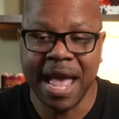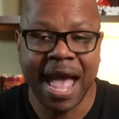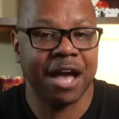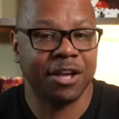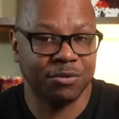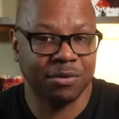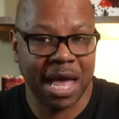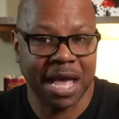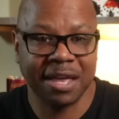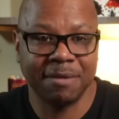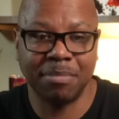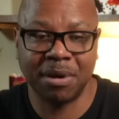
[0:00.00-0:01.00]
how you'd like
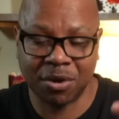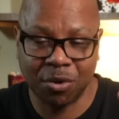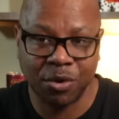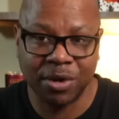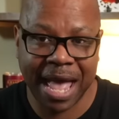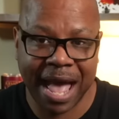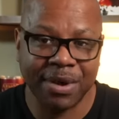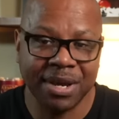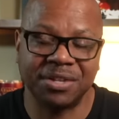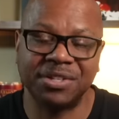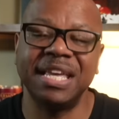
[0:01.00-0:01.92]
it, but according to how he does,